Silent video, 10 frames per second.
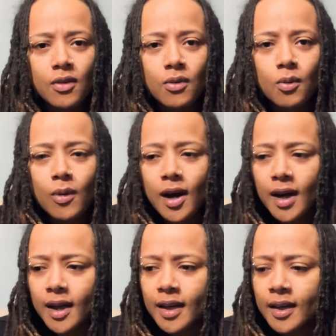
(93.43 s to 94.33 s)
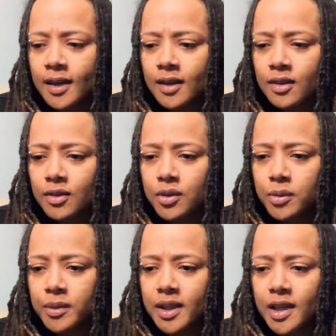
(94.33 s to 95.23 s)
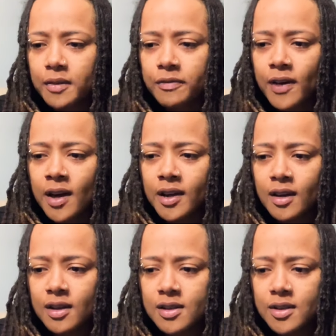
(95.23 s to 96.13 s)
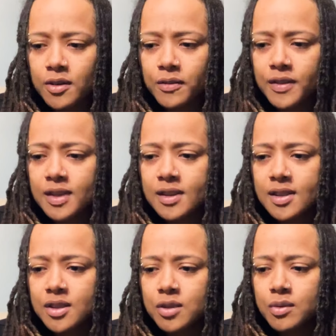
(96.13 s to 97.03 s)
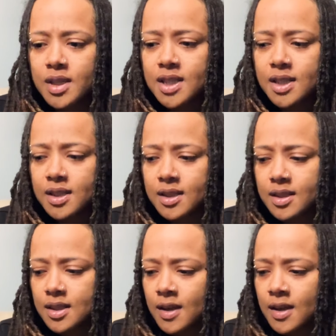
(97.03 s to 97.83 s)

Why do we keep finding ourselves in situations